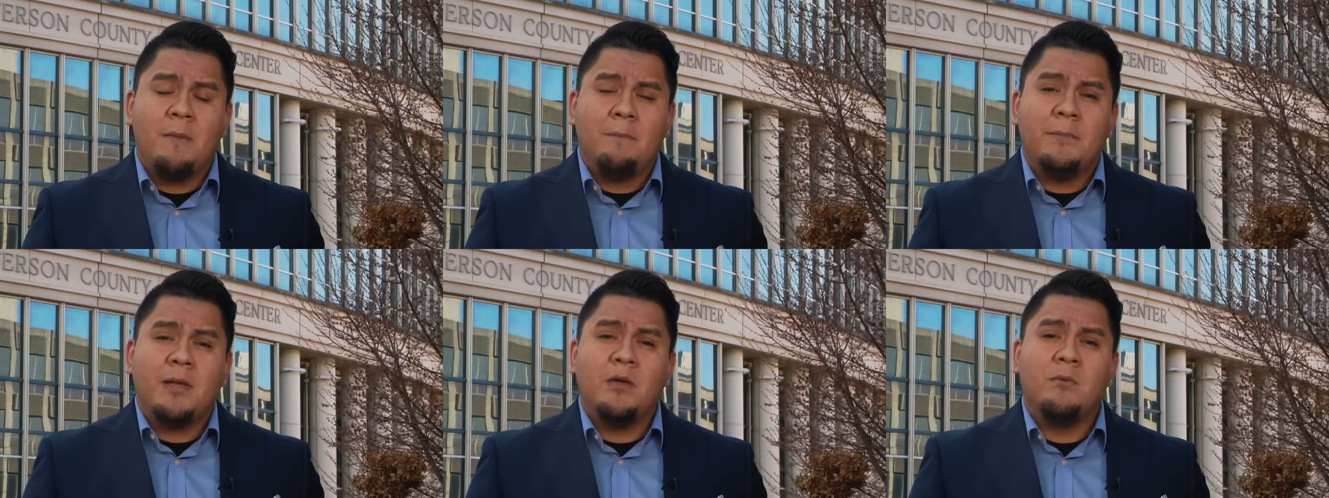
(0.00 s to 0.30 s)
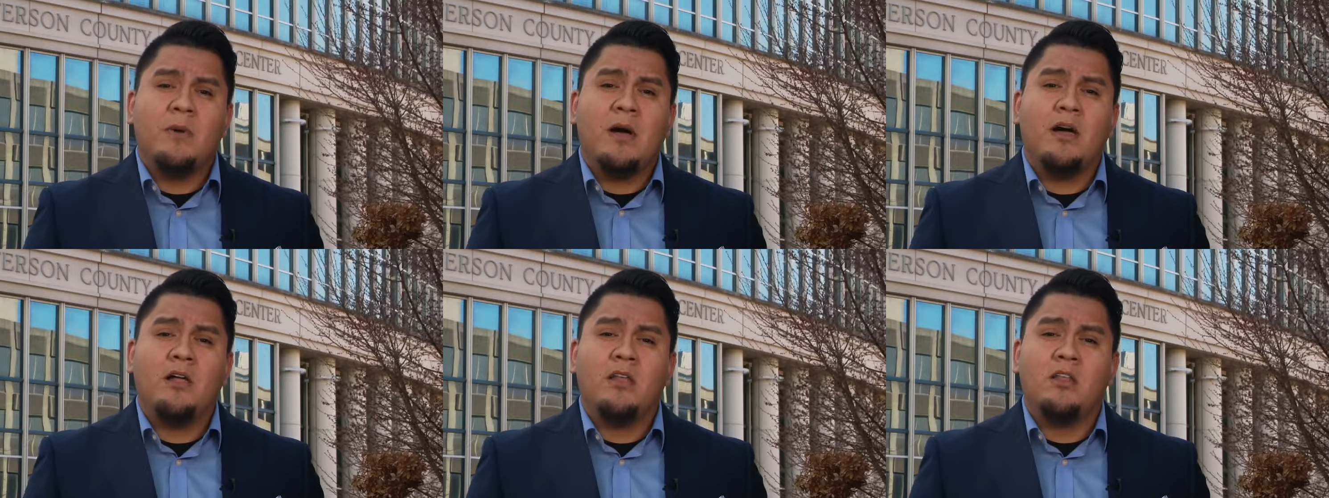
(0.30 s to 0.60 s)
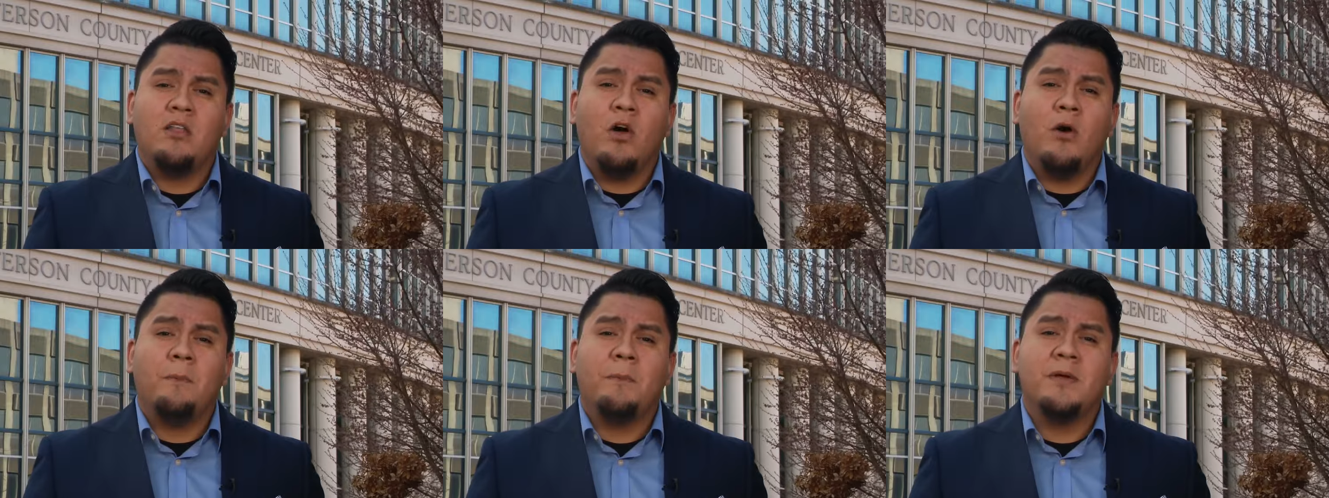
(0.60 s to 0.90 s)
Meanwhile,
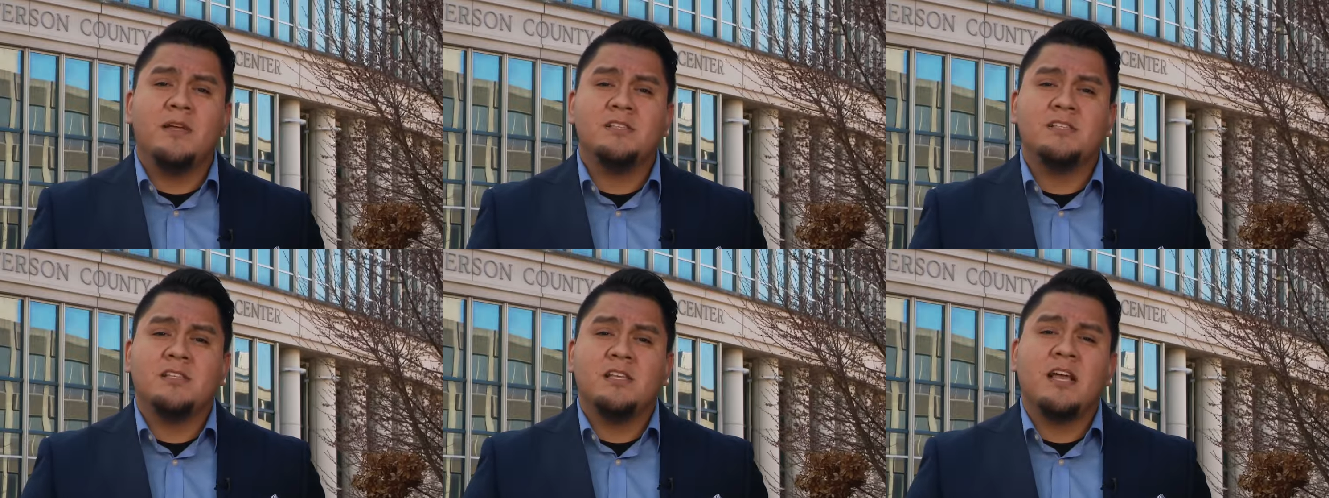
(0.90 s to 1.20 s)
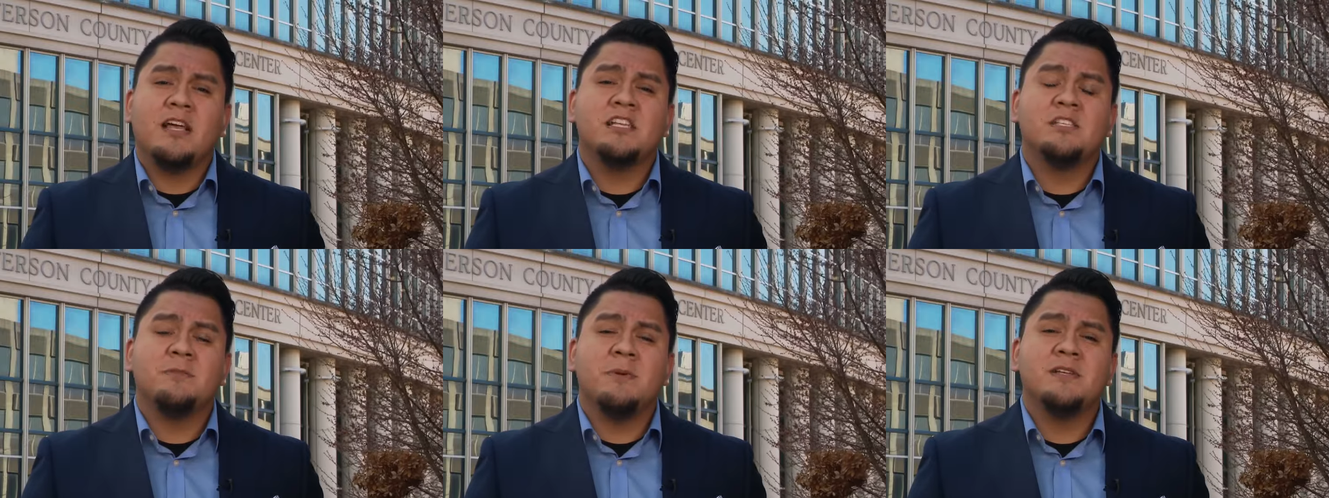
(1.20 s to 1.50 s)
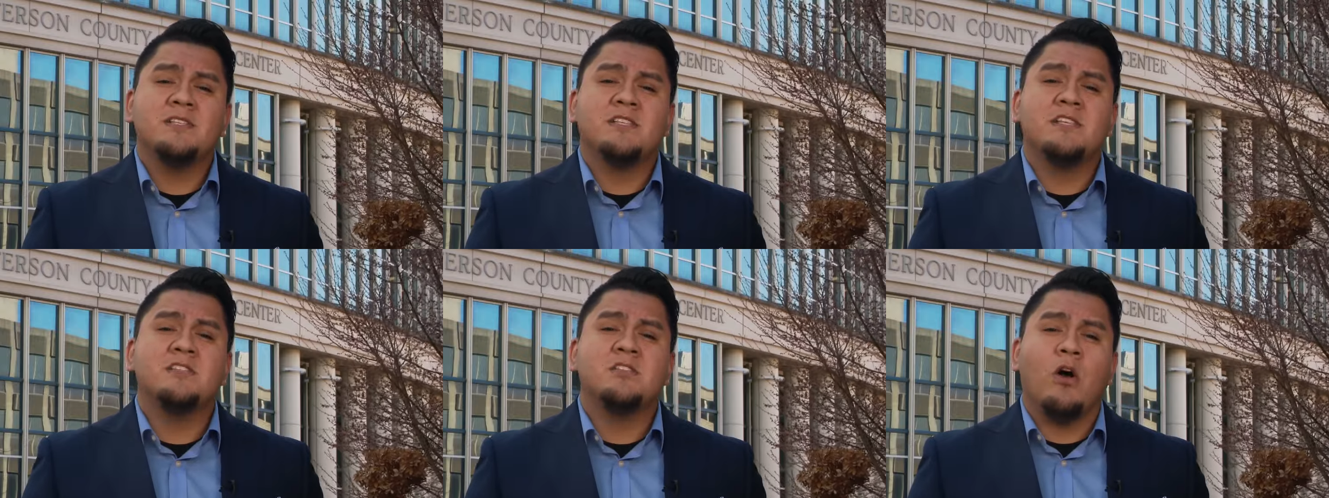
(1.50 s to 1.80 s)
Lopez
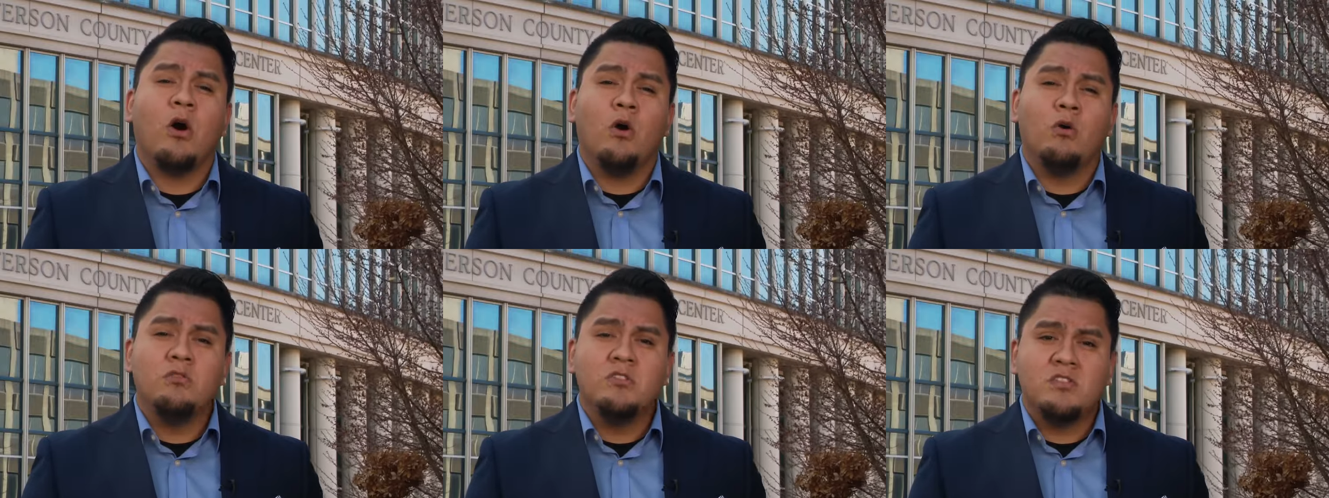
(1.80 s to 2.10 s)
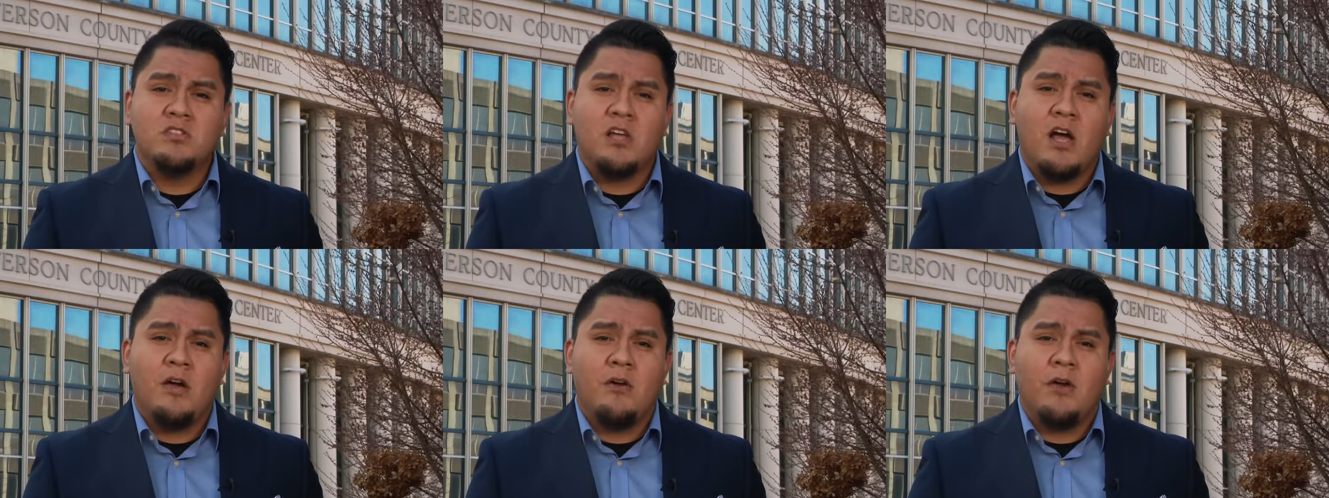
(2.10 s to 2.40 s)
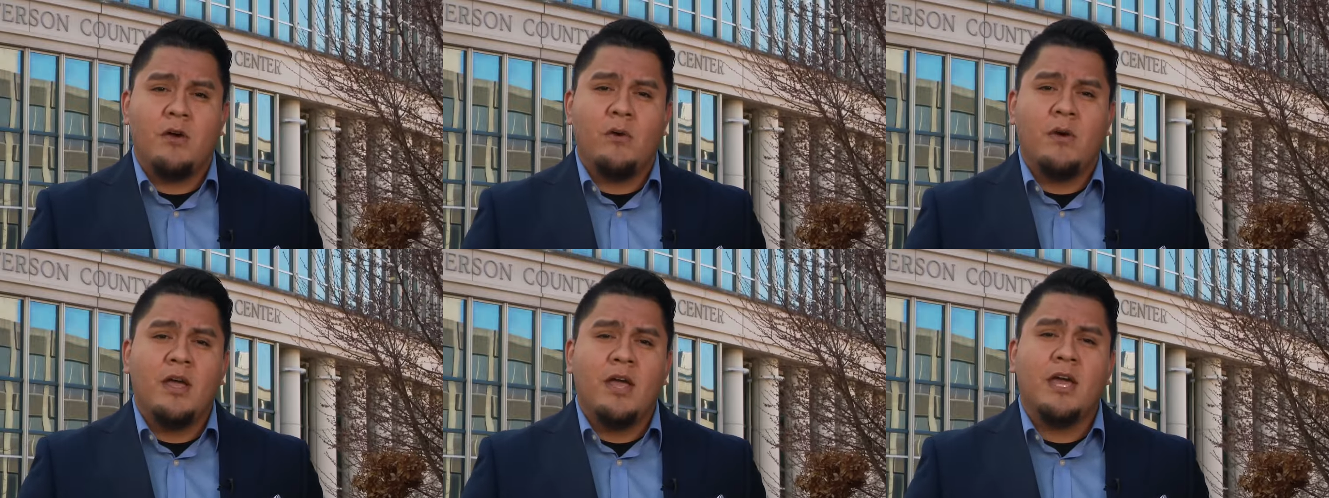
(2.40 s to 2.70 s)
expressed his own
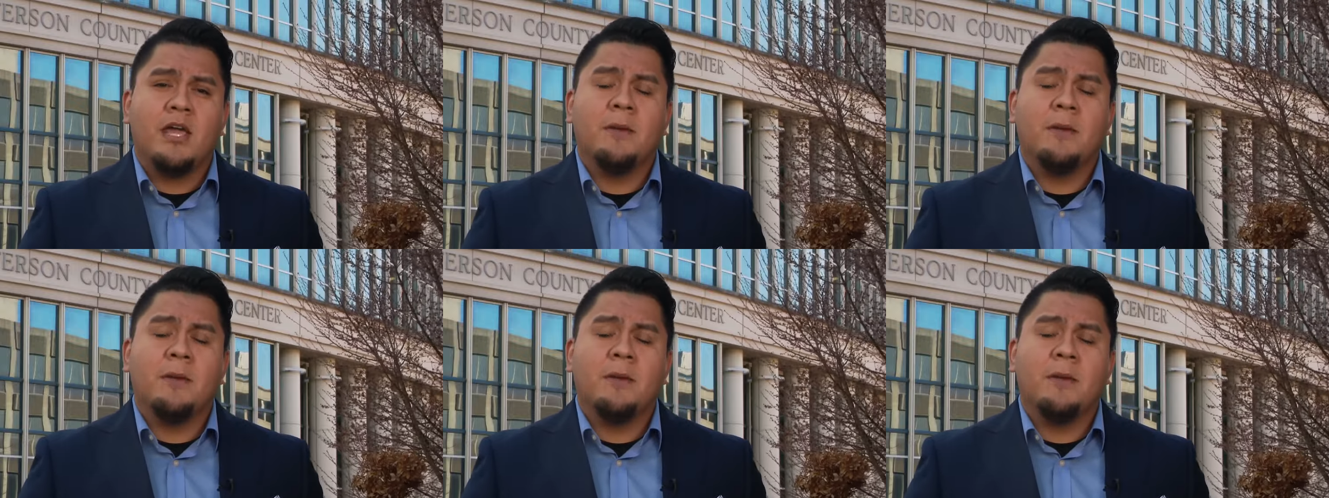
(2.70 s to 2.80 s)
sorrow